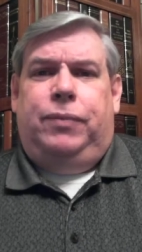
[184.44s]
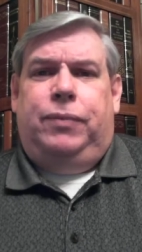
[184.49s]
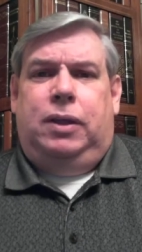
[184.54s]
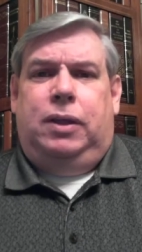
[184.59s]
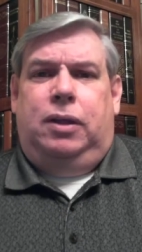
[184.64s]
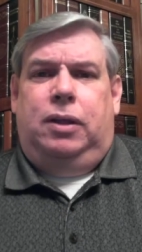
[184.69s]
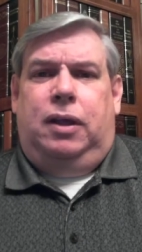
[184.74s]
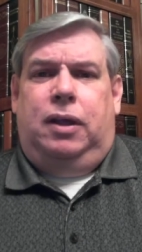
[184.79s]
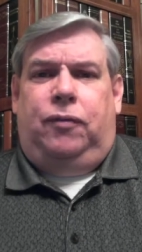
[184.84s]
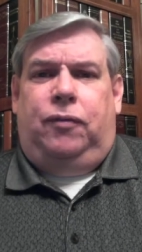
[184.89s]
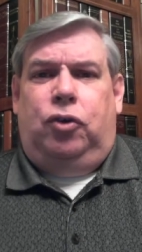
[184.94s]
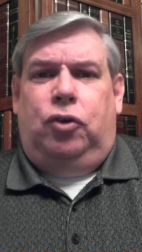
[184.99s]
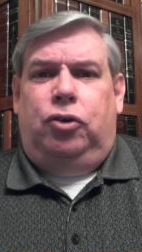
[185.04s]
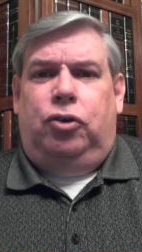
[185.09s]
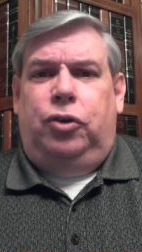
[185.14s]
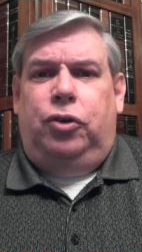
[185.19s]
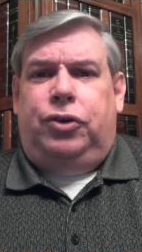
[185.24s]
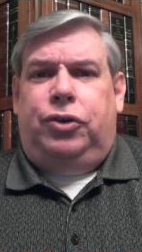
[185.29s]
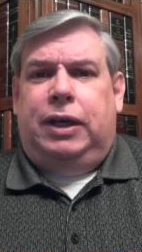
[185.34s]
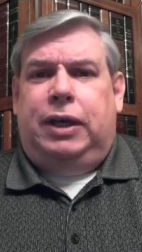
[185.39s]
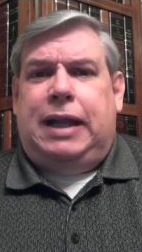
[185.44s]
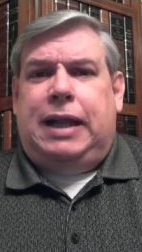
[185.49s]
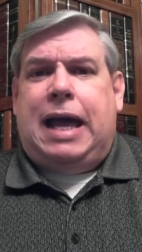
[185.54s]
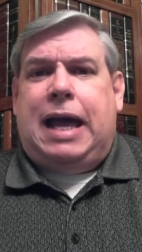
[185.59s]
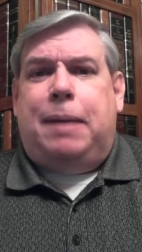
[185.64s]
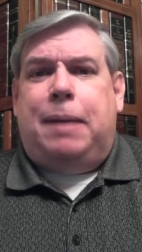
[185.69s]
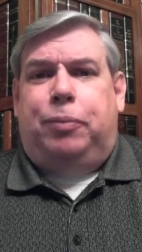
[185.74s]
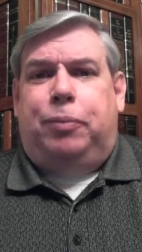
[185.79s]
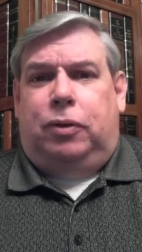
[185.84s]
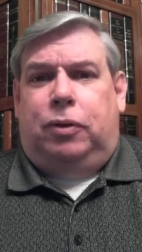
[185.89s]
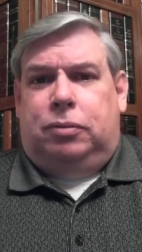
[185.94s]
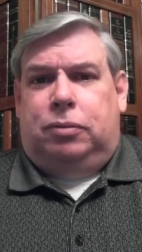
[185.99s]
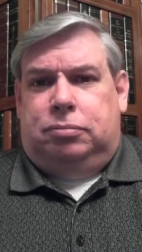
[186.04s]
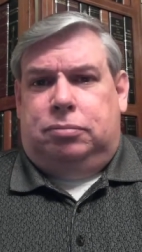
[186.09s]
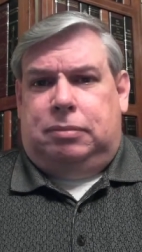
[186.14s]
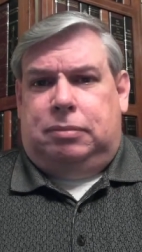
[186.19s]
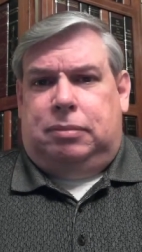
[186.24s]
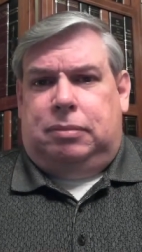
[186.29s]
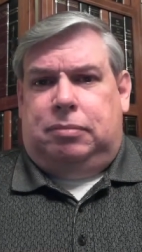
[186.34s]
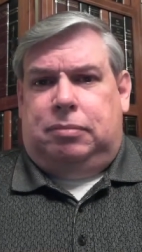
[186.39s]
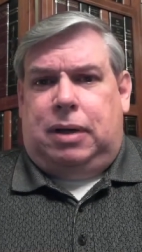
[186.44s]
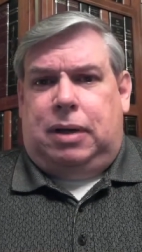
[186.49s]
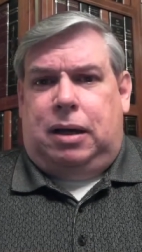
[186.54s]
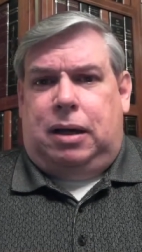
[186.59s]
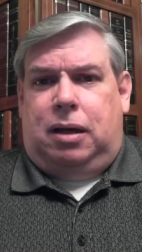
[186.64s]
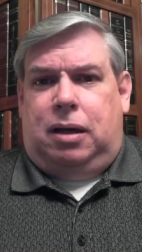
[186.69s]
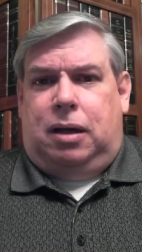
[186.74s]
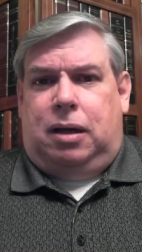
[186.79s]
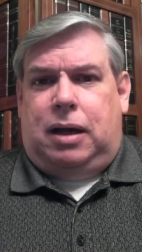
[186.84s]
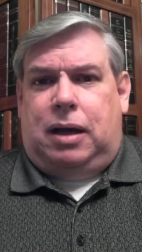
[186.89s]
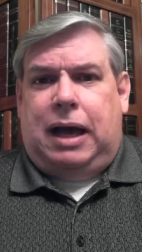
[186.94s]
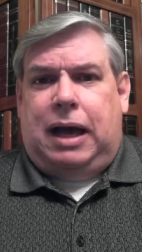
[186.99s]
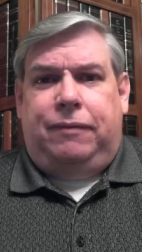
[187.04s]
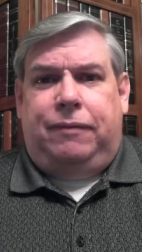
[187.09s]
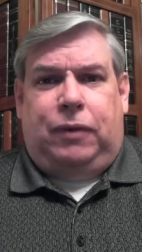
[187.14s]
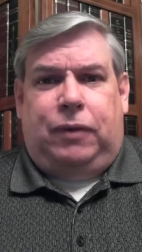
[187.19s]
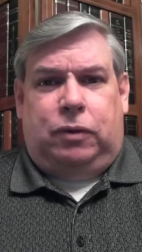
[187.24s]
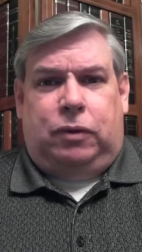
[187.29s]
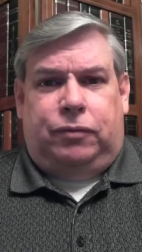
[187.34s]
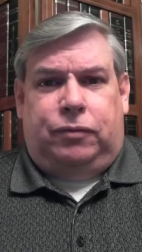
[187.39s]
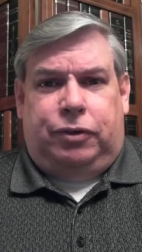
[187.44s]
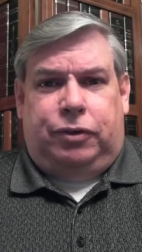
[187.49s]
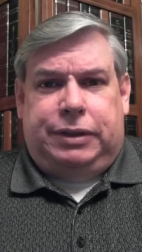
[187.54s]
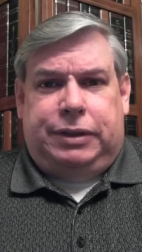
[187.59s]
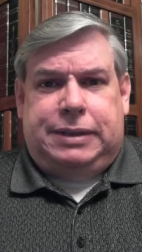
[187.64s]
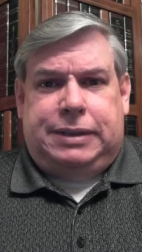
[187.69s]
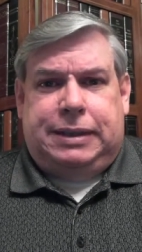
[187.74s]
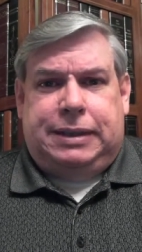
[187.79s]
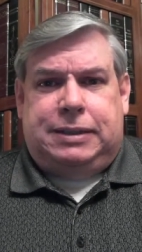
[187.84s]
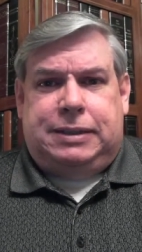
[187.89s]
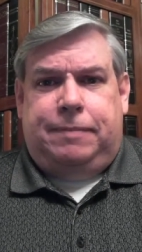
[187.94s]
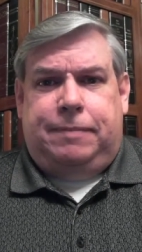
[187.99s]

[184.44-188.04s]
if you're using an Apple uh, iPhone, for instance,